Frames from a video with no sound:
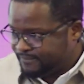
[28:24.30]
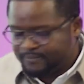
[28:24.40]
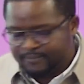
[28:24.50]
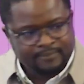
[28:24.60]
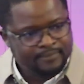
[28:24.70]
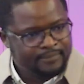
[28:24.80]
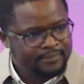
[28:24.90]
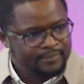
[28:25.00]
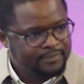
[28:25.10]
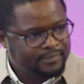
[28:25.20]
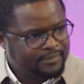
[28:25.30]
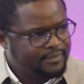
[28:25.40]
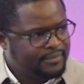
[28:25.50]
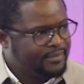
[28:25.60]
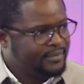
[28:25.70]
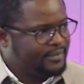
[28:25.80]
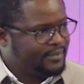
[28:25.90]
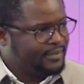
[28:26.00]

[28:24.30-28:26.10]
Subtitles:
(silence)